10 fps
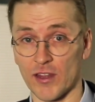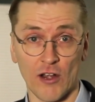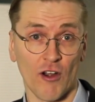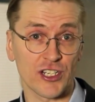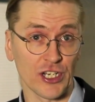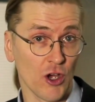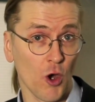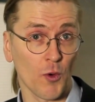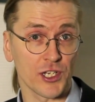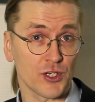They don't actually know
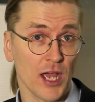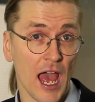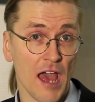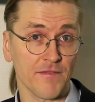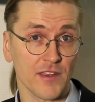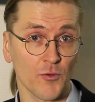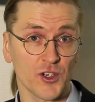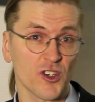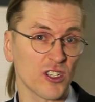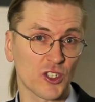what you have there,
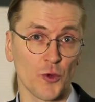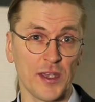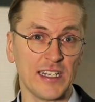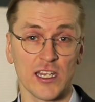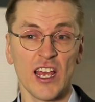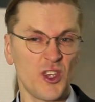which also means